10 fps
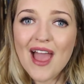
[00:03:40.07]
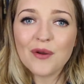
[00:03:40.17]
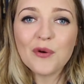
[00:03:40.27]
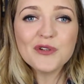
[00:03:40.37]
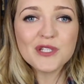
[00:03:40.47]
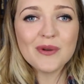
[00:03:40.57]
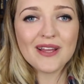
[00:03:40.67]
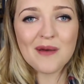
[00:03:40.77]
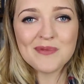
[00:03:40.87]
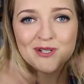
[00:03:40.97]
And also when
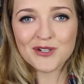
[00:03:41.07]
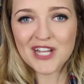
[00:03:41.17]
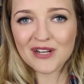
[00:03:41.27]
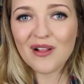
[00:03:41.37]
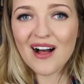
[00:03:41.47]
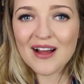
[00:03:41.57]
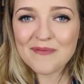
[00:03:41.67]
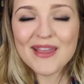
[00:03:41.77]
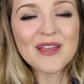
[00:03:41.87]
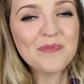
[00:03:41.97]
it comes to your channel
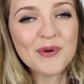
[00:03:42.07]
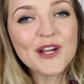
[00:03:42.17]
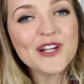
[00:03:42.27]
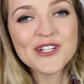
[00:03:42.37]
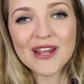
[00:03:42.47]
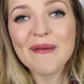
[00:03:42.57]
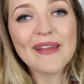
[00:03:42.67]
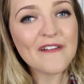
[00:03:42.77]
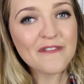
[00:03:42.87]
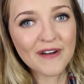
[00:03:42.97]
art, make it bookish and
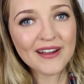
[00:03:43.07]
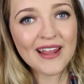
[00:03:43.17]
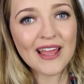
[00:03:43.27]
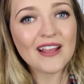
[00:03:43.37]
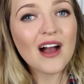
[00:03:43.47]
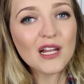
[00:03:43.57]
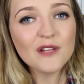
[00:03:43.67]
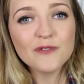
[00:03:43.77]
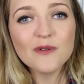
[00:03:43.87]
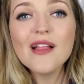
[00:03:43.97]
make it fun and
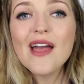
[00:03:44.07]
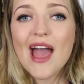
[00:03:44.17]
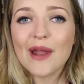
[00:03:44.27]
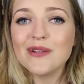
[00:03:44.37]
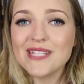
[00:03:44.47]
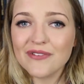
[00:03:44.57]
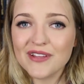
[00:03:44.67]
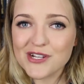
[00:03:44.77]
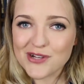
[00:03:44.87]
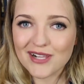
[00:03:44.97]
colourful and it'll
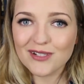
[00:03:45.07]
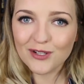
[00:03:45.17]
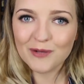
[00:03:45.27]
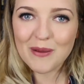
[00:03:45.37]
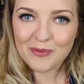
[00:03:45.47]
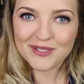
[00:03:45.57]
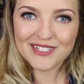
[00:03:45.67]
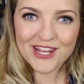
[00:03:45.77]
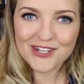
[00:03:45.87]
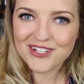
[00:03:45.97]
definitely attract a lot of people's
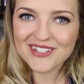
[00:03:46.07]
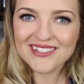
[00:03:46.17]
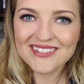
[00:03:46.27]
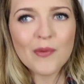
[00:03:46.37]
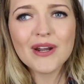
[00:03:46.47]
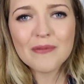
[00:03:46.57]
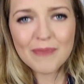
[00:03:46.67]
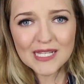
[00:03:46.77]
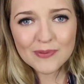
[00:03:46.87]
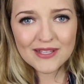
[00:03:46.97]
attention. And one of the
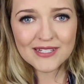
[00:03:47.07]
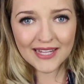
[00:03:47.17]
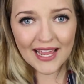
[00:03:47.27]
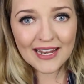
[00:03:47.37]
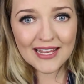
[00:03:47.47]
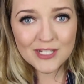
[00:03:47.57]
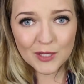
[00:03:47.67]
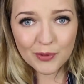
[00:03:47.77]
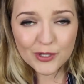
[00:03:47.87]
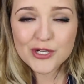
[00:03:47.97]
best ways to get into
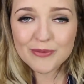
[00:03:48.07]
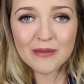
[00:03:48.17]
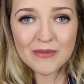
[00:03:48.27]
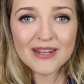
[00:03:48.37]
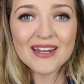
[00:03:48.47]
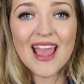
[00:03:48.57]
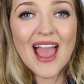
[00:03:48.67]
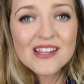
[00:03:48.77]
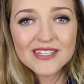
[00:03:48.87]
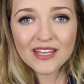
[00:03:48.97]
the booktube community
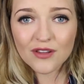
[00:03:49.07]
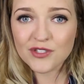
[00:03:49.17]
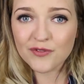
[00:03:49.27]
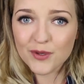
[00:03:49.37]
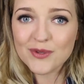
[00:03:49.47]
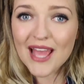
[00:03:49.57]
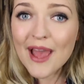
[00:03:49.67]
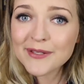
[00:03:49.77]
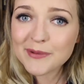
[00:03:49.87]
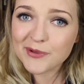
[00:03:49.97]
and to get loads of viewers
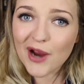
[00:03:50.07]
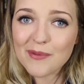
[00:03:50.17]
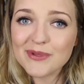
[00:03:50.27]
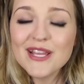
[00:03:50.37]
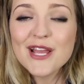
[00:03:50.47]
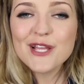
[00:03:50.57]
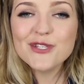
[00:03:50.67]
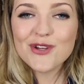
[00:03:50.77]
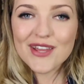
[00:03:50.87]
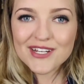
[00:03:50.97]
and subscribers
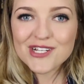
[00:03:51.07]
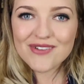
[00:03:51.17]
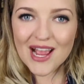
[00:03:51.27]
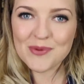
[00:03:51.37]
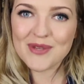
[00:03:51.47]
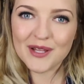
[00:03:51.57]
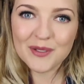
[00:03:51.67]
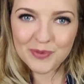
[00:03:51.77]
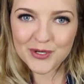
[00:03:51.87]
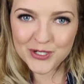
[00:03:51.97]
is to interact with
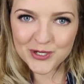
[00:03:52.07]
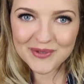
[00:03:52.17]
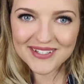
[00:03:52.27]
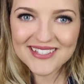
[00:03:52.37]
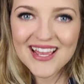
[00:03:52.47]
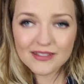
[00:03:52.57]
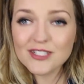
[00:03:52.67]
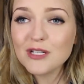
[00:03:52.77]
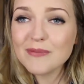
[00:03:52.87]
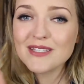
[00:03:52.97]
other booktubers.
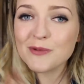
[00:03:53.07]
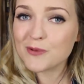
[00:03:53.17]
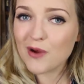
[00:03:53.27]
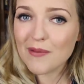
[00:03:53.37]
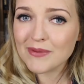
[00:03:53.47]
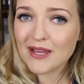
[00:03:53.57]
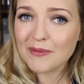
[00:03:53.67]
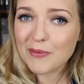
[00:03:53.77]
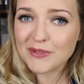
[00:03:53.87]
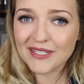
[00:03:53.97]
This could mean subscribing subscribing to
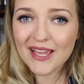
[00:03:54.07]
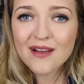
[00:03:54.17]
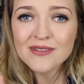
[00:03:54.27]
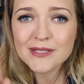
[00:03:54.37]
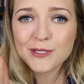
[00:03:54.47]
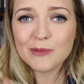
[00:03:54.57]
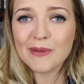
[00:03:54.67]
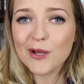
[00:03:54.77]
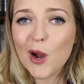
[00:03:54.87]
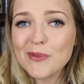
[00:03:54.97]
other people's accounts. This could
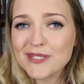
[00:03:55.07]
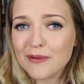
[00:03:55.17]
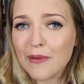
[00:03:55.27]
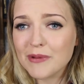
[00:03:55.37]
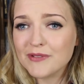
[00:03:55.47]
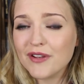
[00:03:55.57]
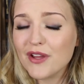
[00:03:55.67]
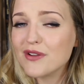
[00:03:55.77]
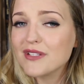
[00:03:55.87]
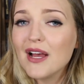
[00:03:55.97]
mean commenting people's
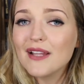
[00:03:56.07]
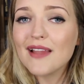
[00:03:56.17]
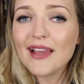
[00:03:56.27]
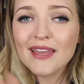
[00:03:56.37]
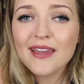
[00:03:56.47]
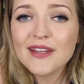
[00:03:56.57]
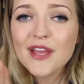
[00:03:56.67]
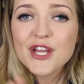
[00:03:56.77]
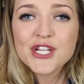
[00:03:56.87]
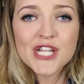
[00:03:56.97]
videos, liking
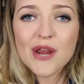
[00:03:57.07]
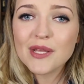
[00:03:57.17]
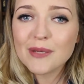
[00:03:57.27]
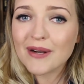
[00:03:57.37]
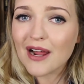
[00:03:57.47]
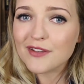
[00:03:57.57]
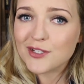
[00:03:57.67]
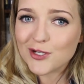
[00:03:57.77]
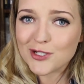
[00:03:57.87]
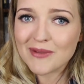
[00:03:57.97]
it, sharing them on other
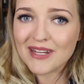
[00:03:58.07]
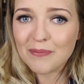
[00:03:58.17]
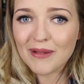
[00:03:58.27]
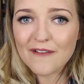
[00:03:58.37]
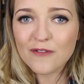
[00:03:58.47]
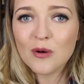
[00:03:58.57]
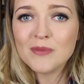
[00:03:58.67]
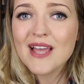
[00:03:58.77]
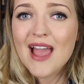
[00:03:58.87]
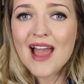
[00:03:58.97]
social media
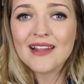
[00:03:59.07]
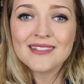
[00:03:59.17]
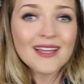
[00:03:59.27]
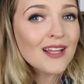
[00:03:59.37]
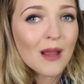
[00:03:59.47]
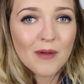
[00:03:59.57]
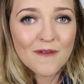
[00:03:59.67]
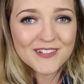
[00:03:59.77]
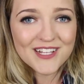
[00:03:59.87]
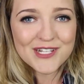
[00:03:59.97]
platforms, and starting up
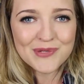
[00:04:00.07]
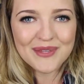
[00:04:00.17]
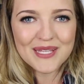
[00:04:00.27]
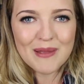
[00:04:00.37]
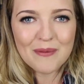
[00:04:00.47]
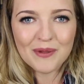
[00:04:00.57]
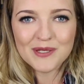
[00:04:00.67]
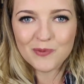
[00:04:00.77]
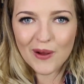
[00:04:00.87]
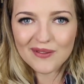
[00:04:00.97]
conversations with these people
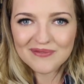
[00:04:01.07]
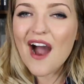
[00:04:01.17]
as well.